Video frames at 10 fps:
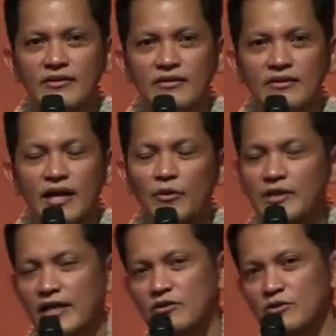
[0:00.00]
I would
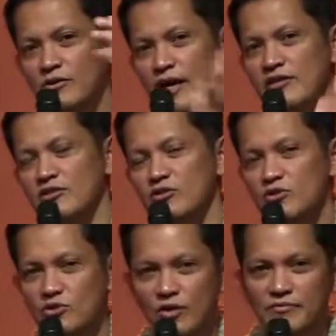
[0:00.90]
like to ask you to
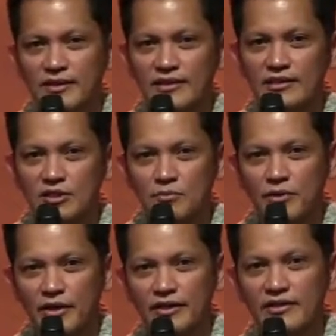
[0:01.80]
join me in this
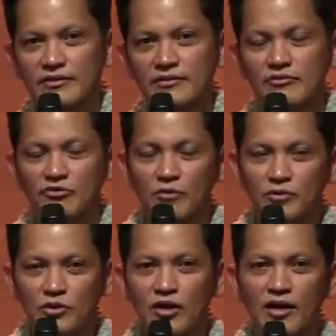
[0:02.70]
prayer from
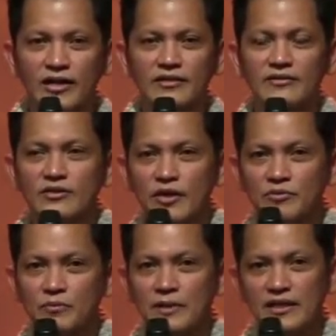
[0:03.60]
your heart. You have
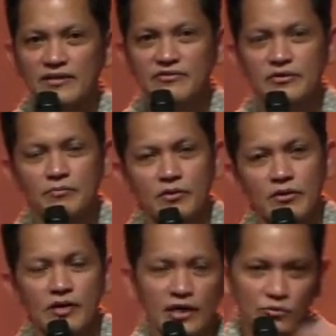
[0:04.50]
to believe, po,
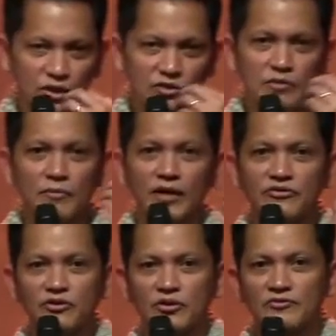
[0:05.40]
and your mouth
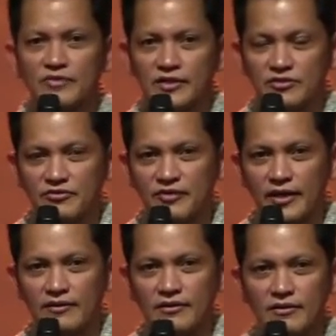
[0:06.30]
you confess your
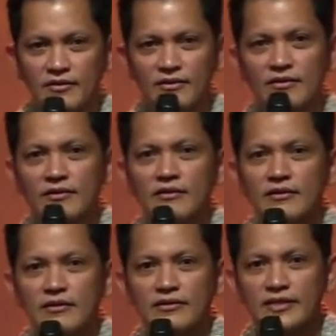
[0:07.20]
faith.
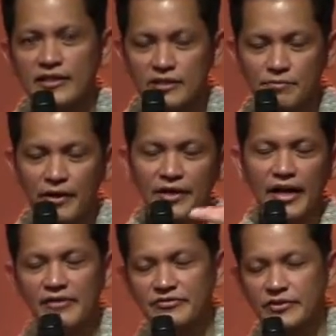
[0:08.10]
Say this prayer
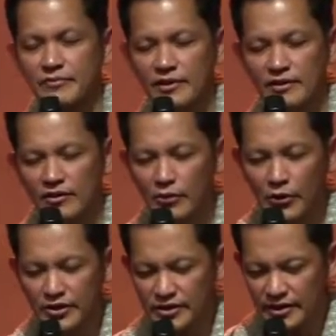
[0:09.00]
after me
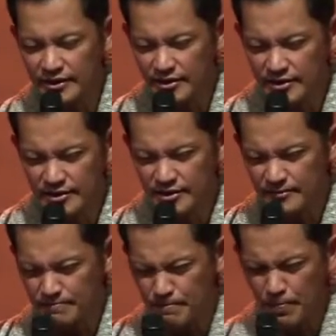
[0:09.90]
Lord Jesus,
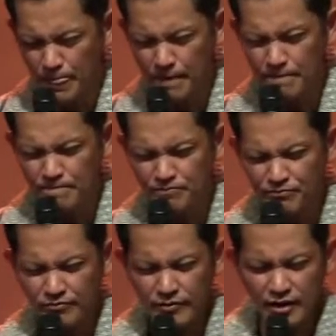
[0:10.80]

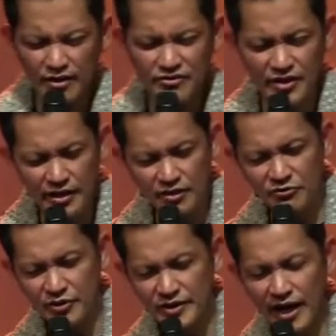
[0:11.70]
thank you
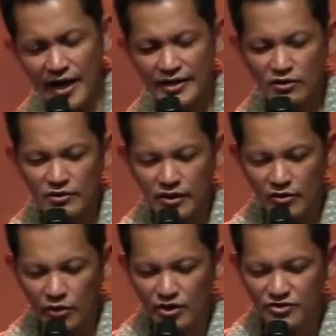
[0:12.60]
for dying on the
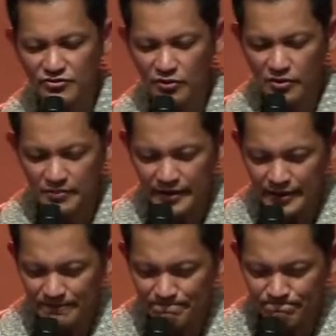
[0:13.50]
cross for me,
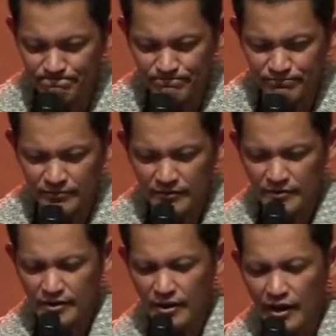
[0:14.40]

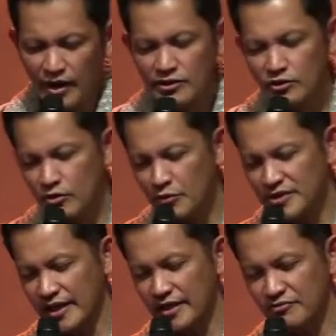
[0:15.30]
and you rose
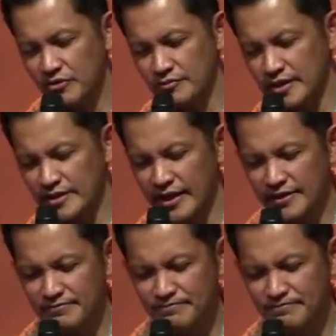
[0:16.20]
again from the dead